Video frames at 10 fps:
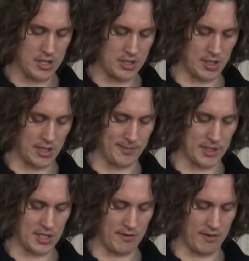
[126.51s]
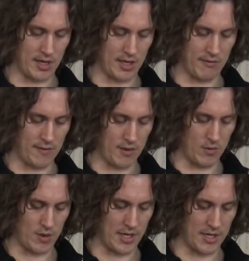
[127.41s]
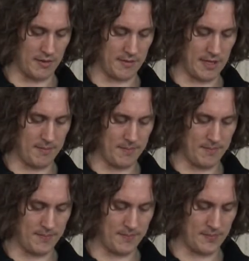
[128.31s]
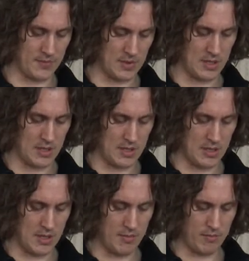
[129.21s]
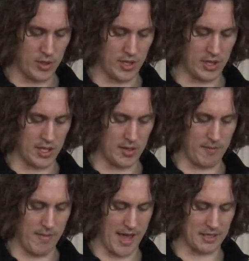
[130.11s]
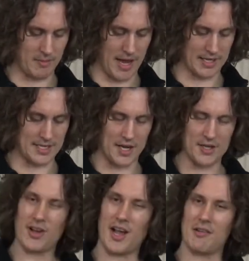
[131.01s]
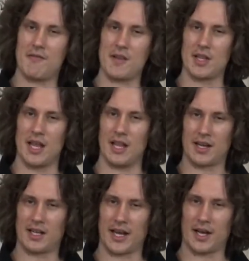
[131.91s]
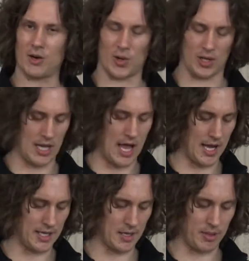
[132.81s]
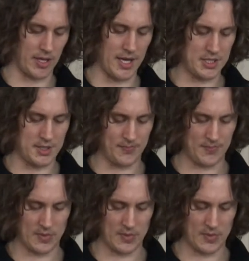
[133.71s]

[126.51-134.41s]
So I'm just giving it a full 180 flip, putting the magnet back down. You'll kind of feel it click or lock into place.